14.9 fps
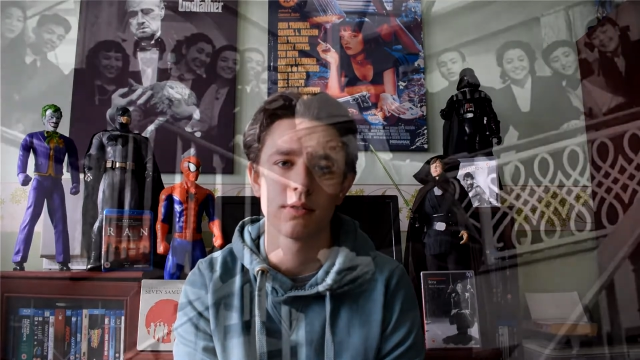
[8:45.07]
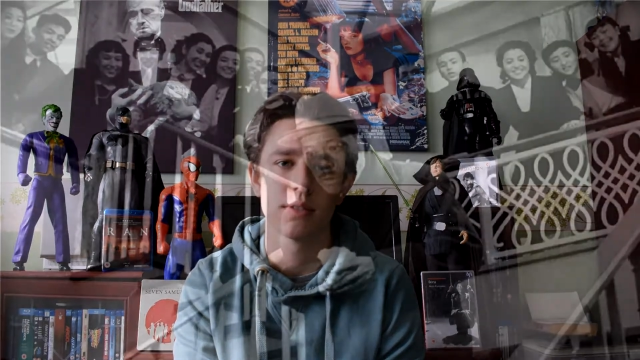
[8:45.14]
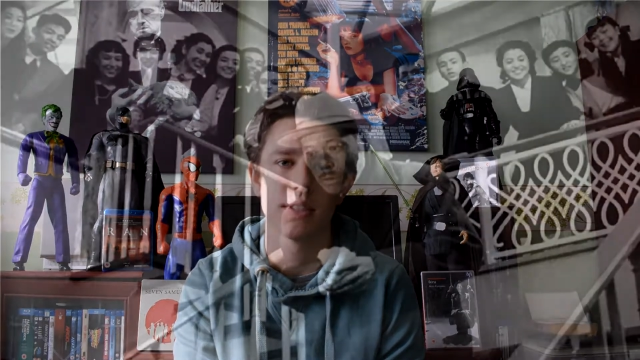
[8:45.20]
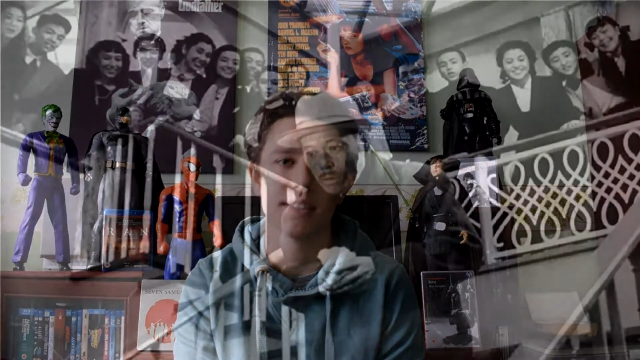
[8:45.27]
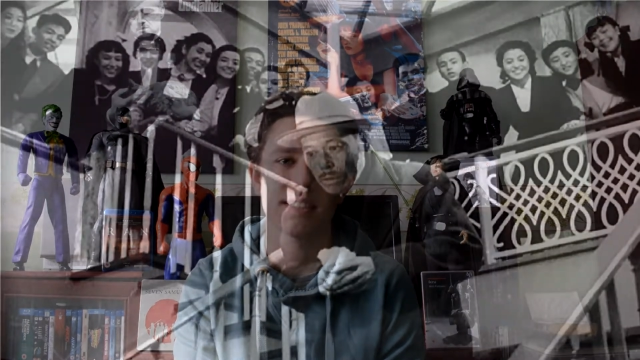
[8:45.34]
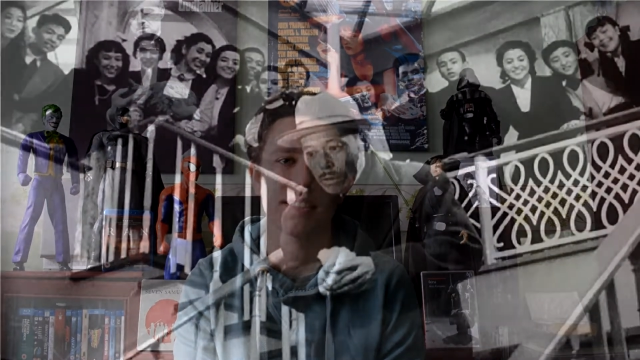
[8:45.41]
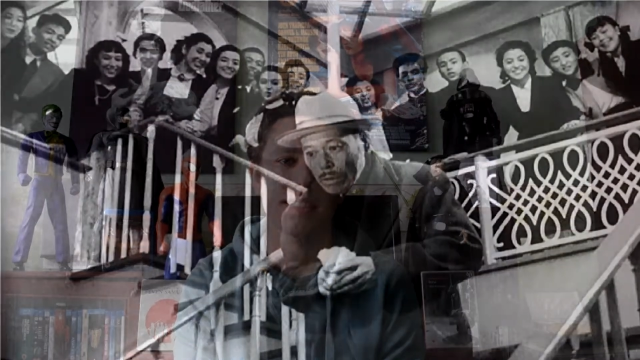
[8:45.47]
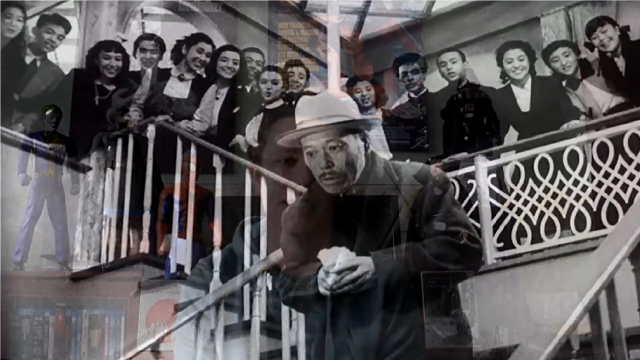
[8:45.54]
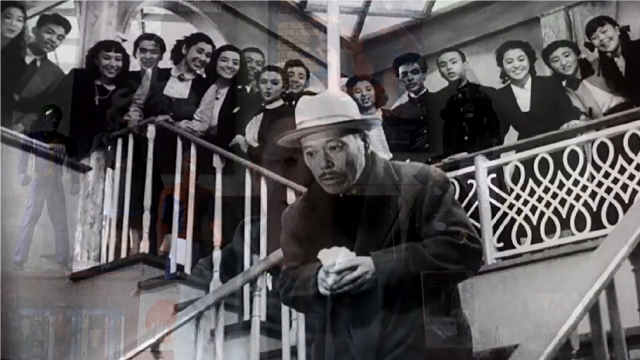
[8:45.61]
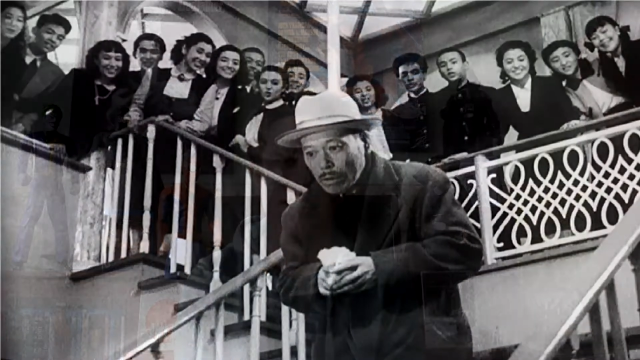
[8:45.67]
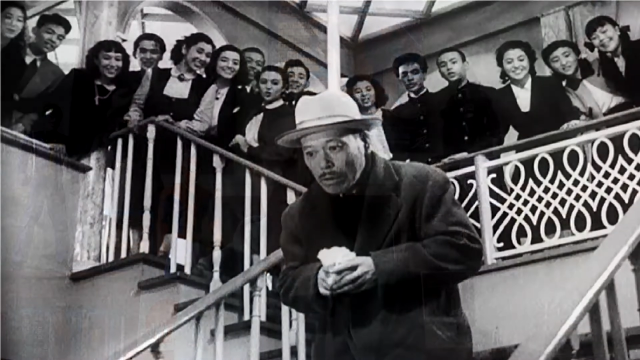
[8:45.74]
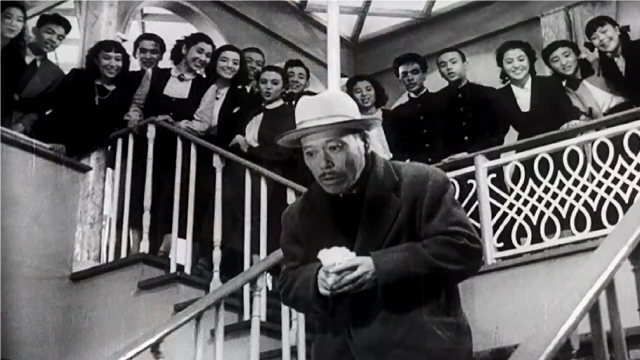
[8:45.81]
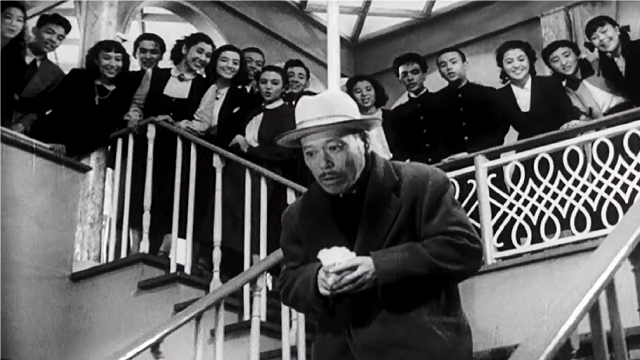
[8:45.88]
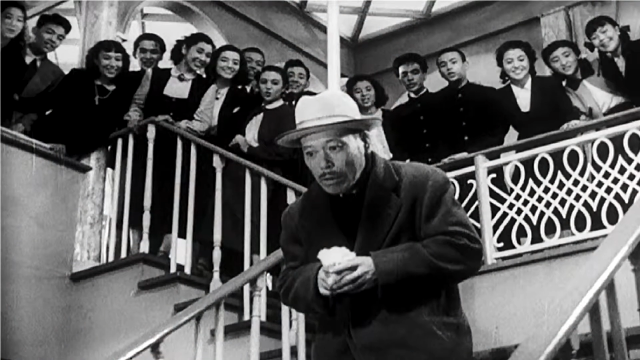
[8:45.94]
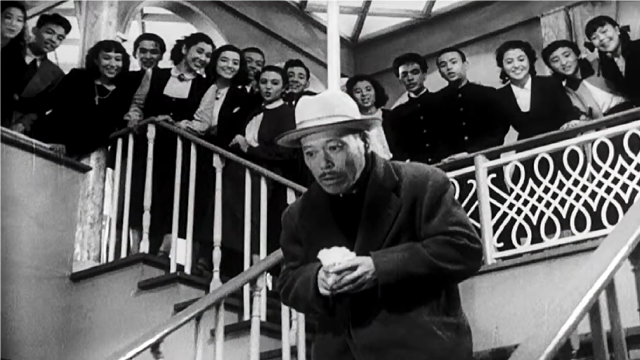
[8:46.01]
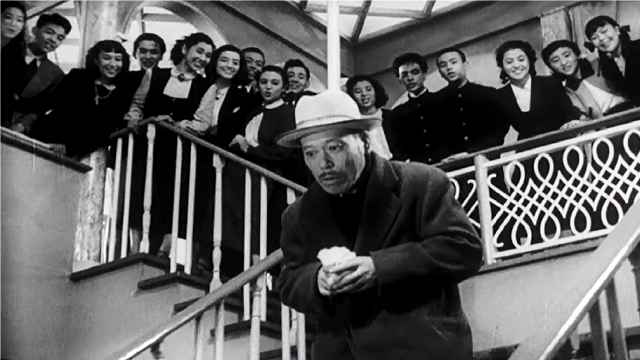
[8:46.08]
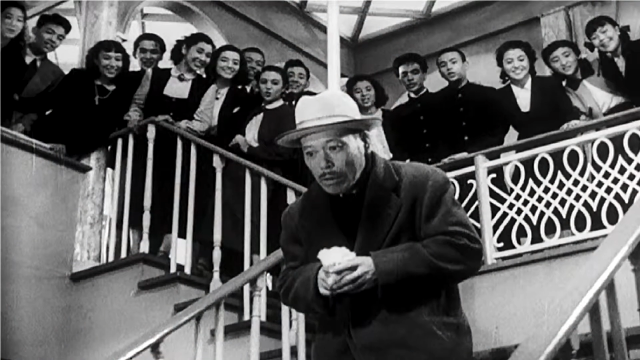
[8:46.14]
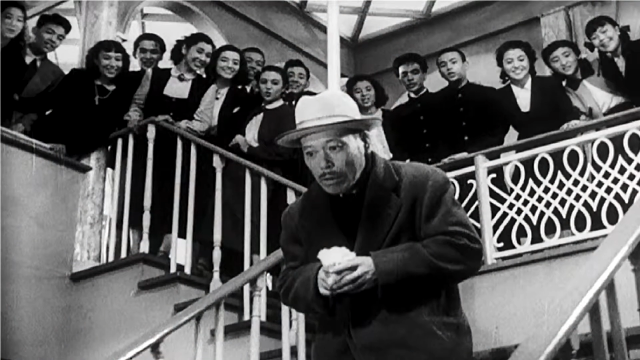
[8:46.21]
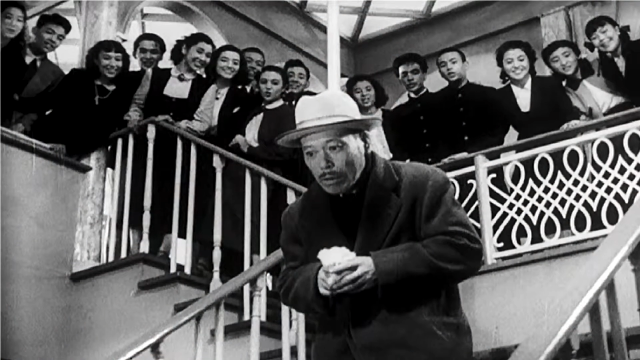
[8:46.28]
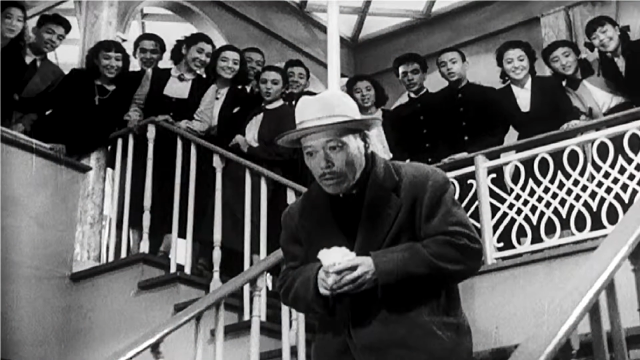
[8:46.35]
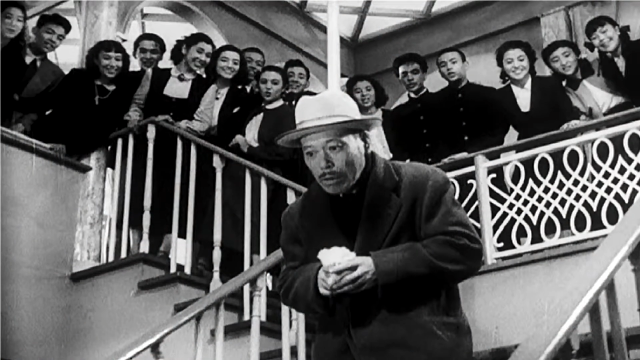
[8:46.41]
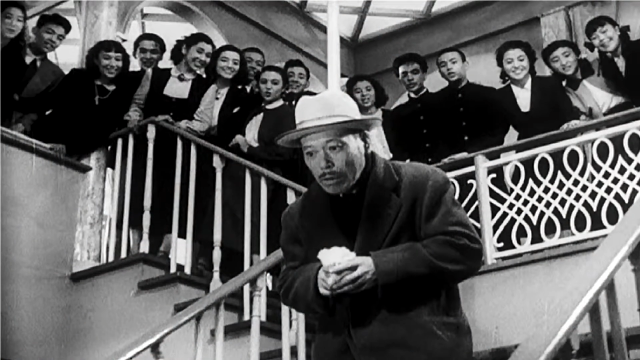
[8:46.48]
He's still
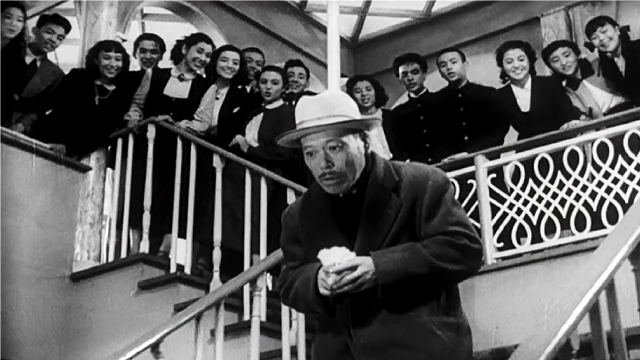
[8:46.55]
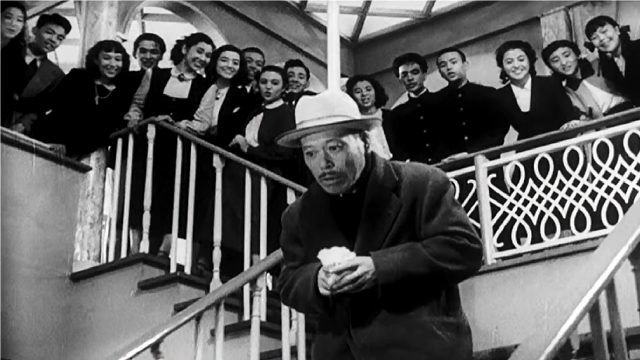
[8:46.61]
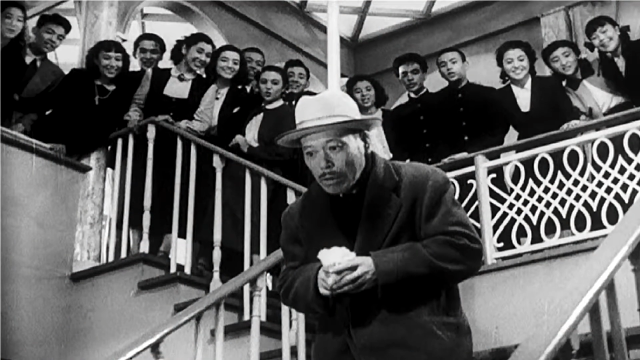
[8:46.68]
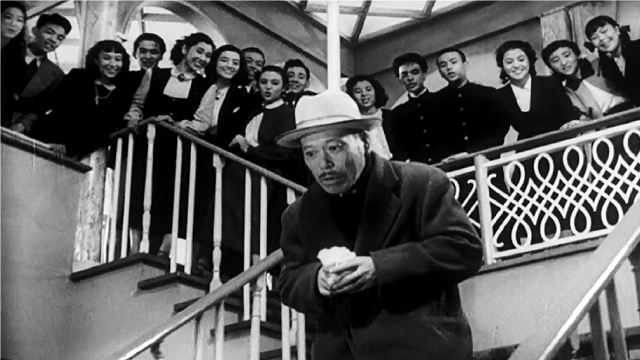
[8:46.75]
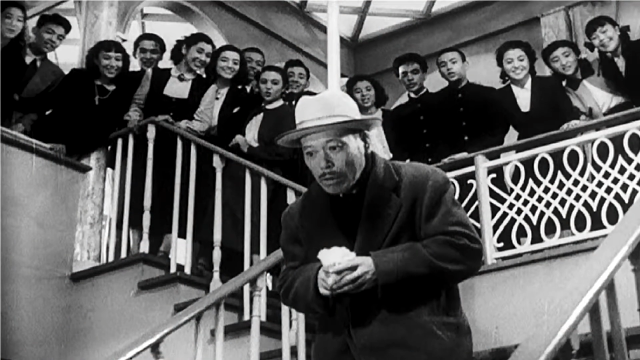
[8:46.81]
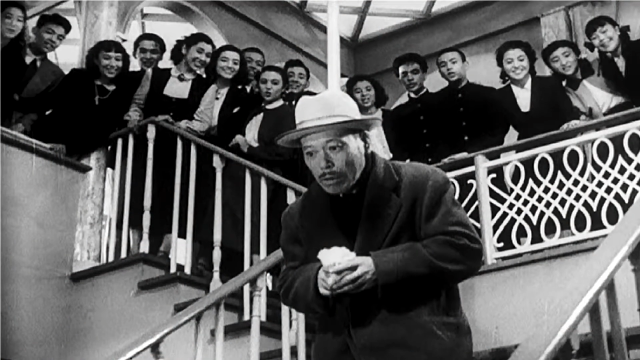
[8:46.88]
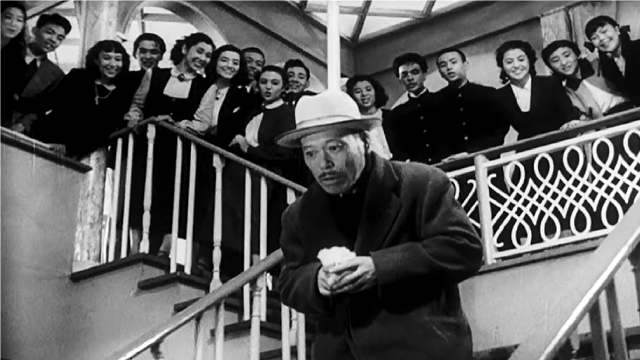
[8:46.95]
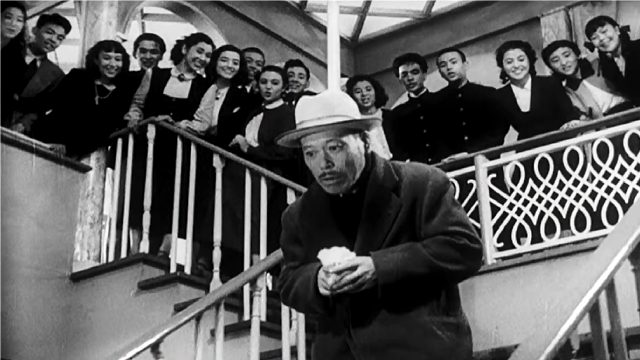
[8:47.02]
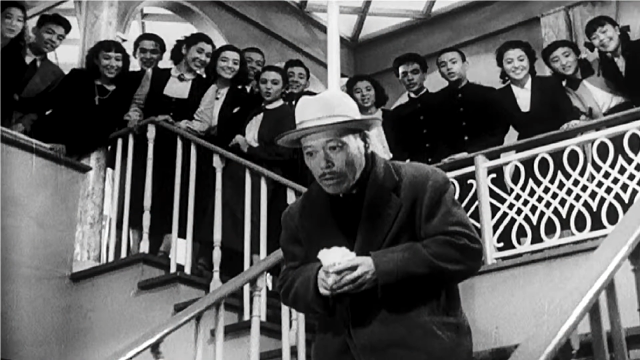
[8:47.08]
alive,